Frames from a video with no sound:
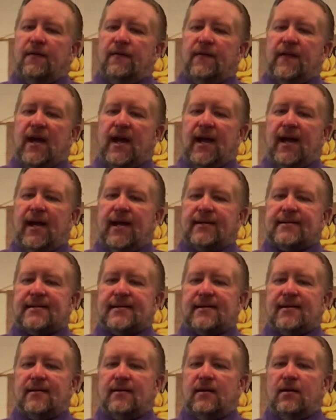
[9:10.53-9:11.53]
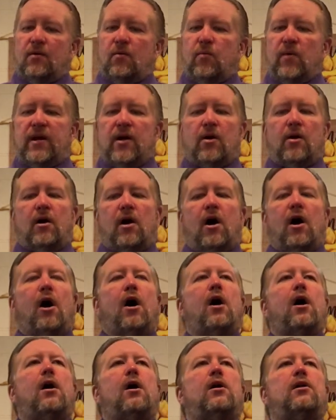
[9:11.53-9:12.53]
that we are
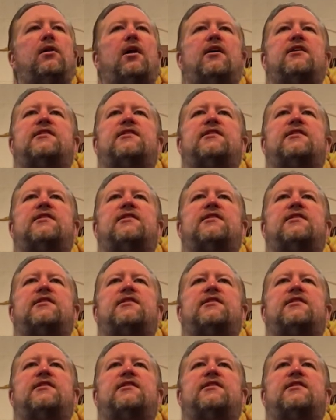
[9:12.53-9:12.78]
all